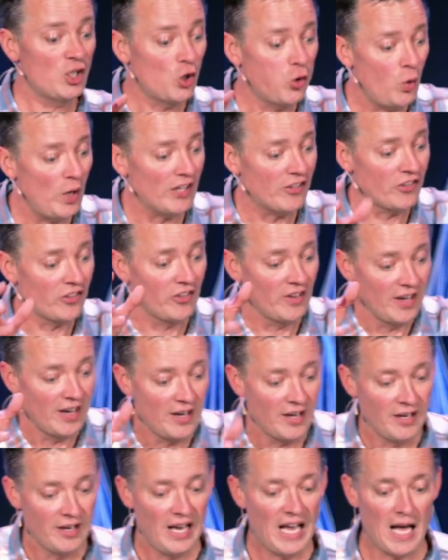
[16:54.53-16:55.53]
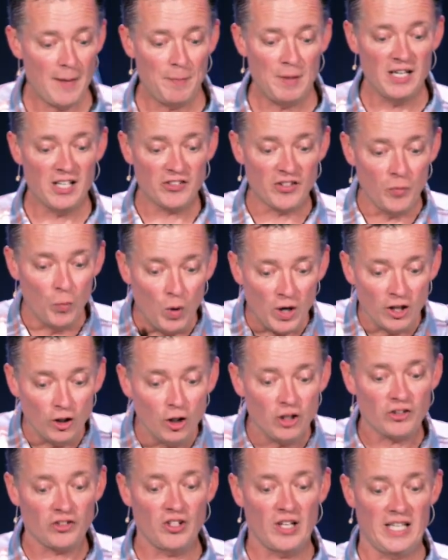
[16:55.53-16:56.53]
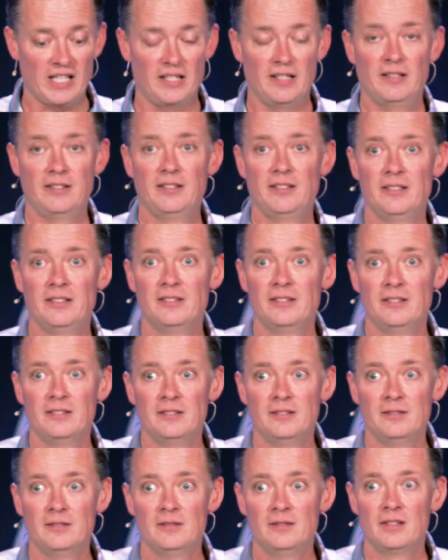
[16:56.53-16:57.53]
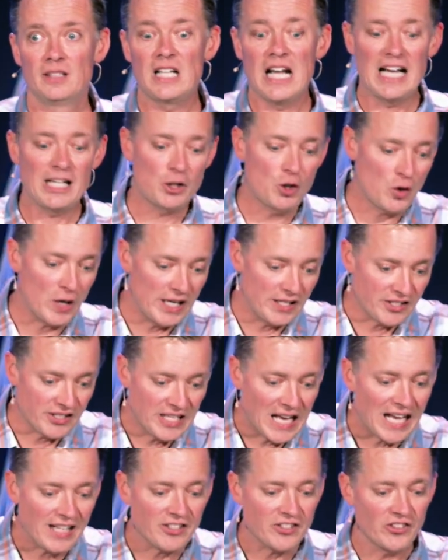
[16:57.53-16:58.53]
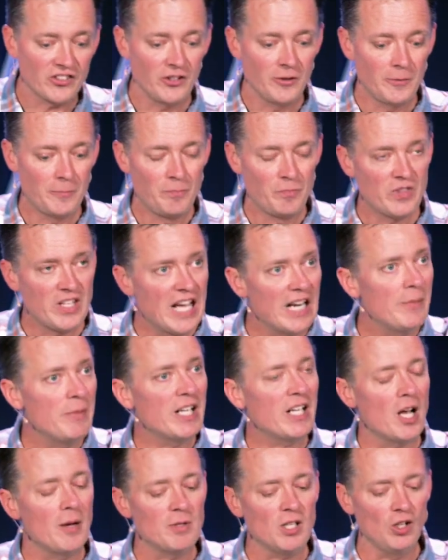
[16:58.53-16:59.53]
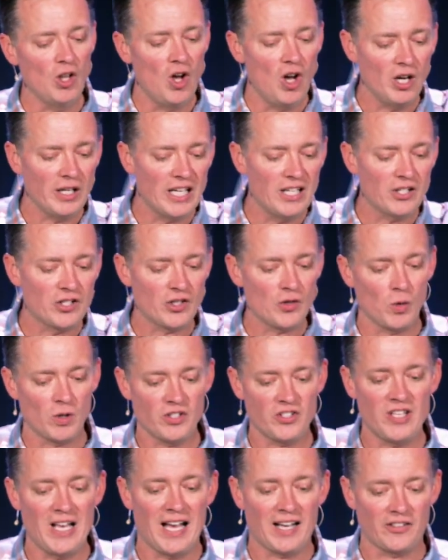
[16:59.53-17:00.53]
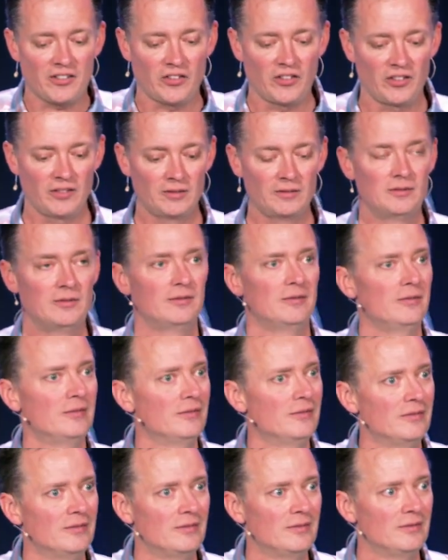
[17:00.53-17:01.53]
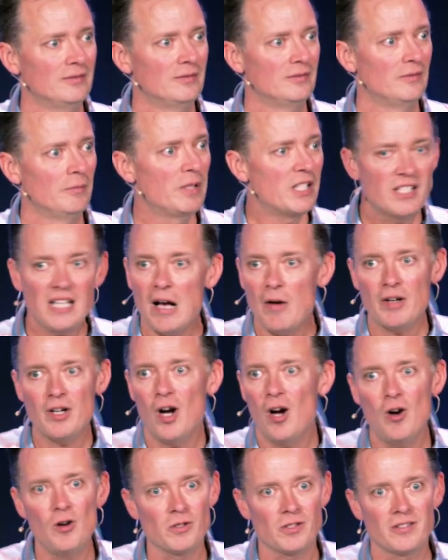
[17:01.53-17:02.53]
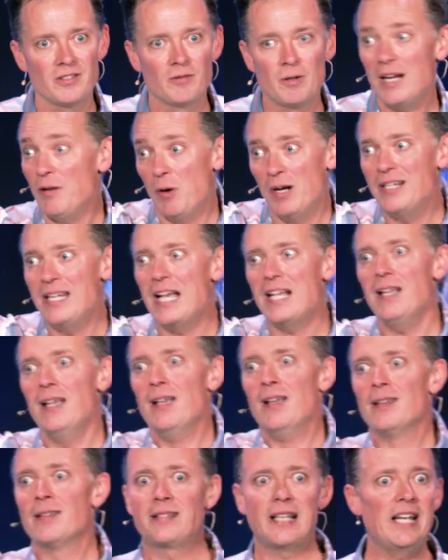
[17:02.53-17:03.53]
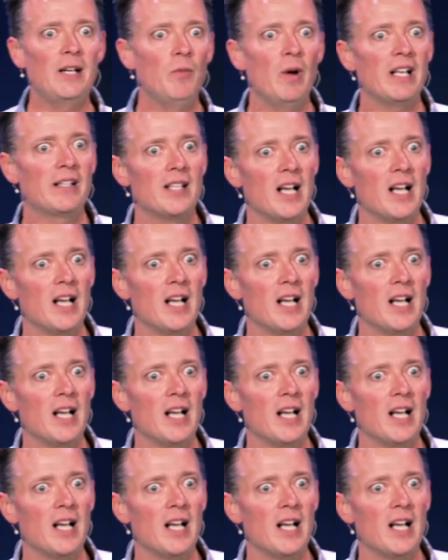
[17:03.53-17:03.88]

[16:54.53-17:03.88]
twists happiness and what it looks like. God creates sex, the enemy comes along and distorts sex. This is how it goes, right? One day, Satan wakes